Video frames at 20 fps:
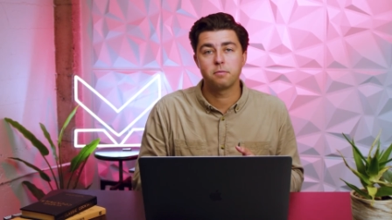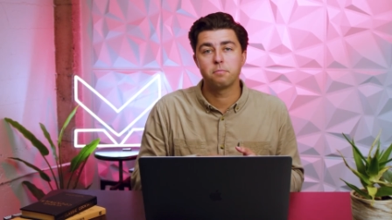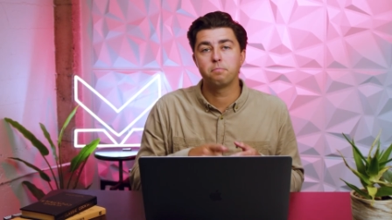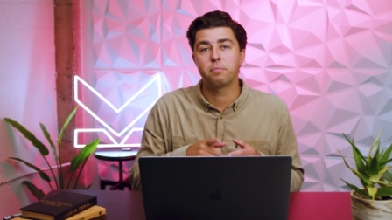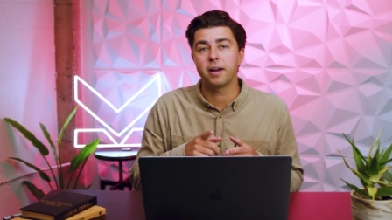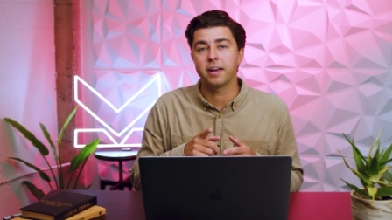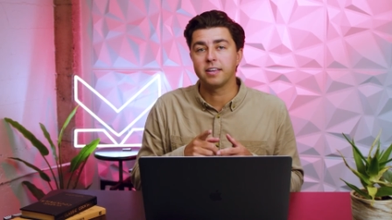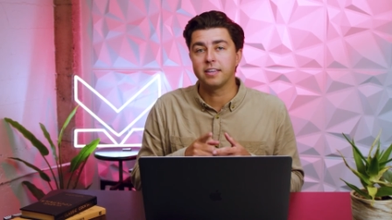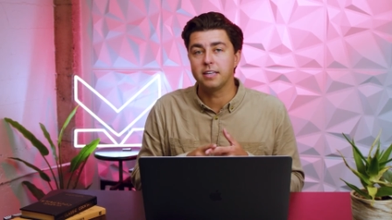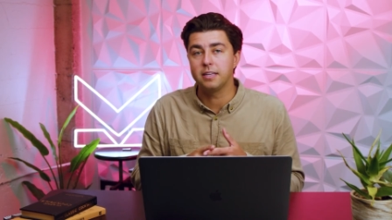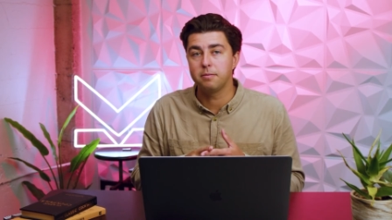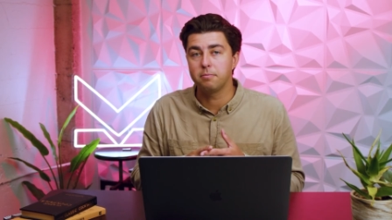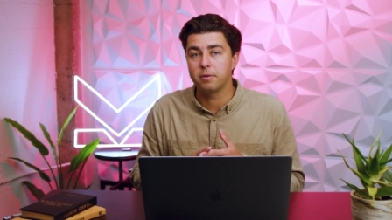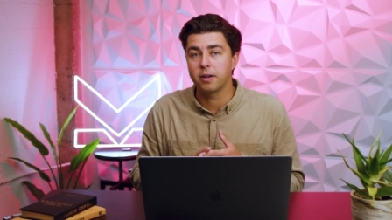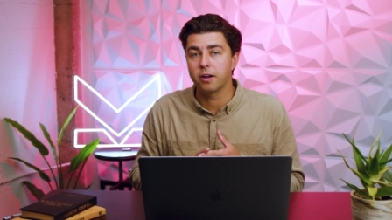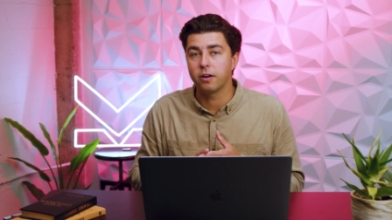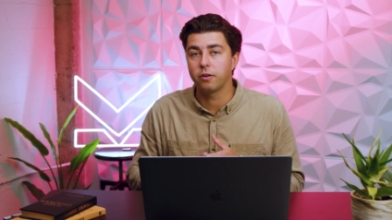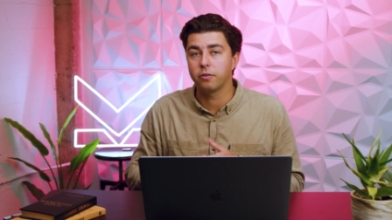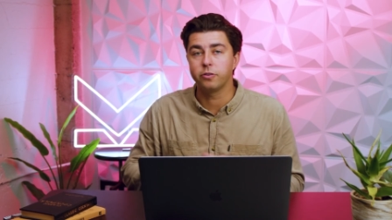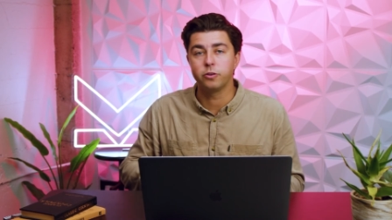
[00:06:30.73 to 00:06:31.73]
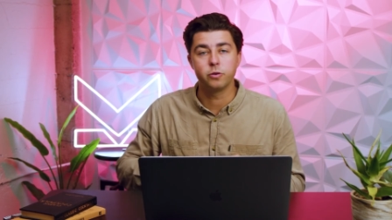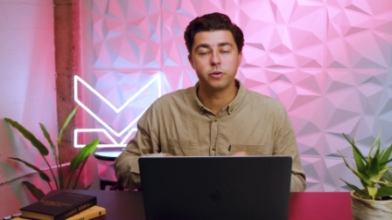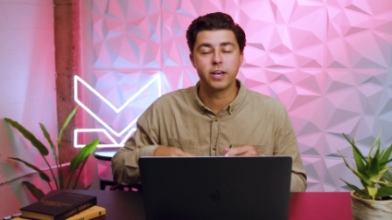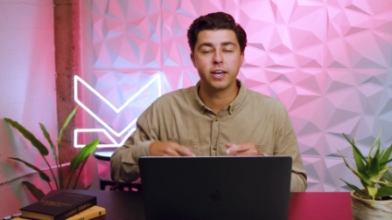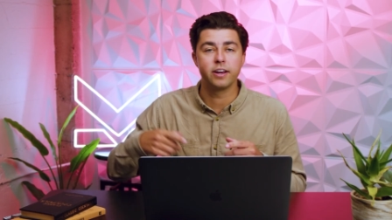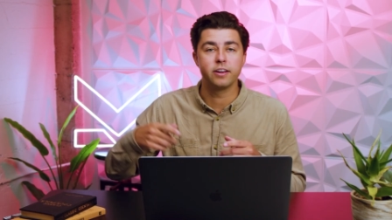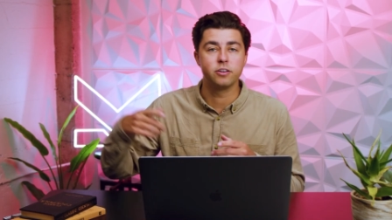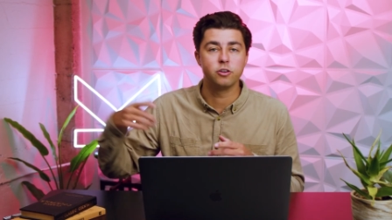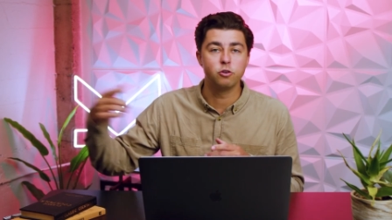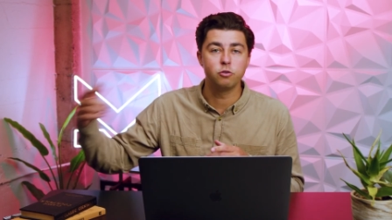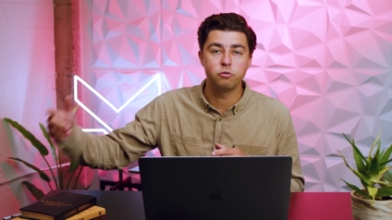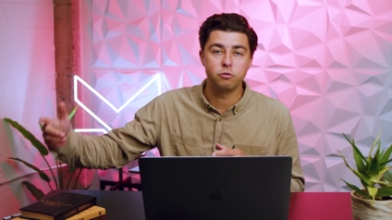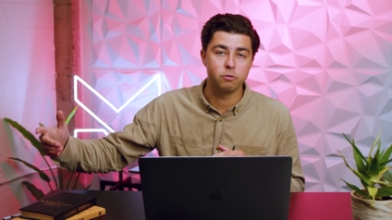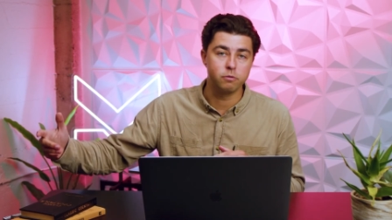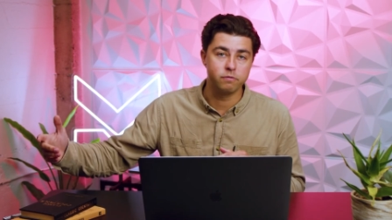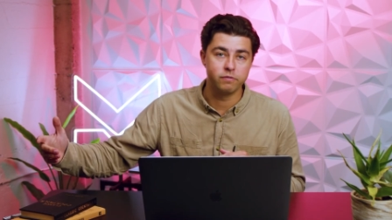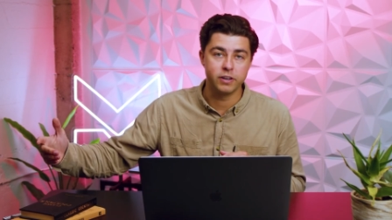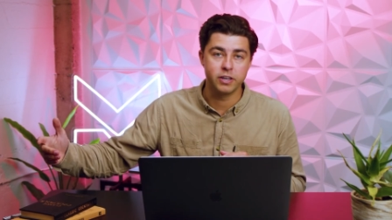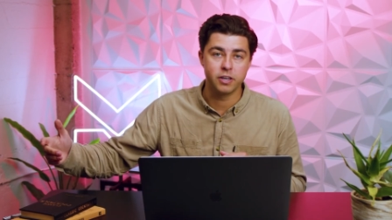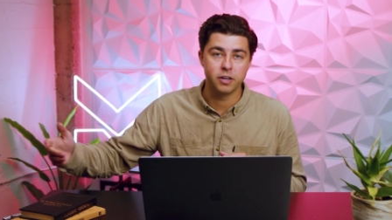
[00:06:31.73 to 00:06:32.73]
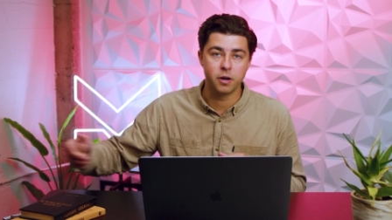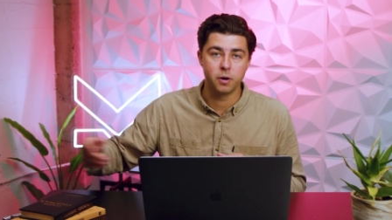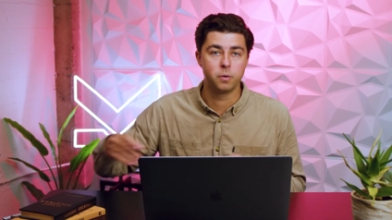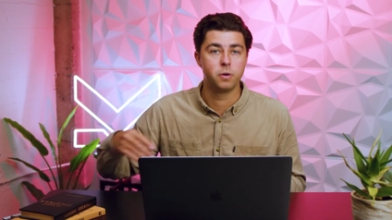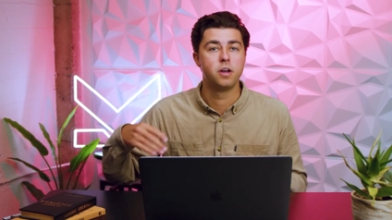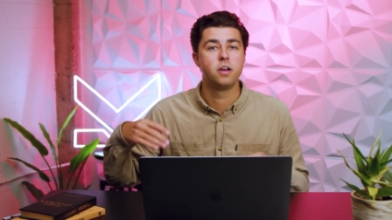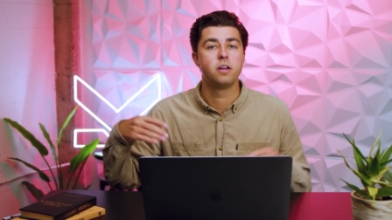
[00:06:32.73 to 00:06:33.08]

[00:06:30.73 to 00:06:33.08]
by email, you get a YouTube video.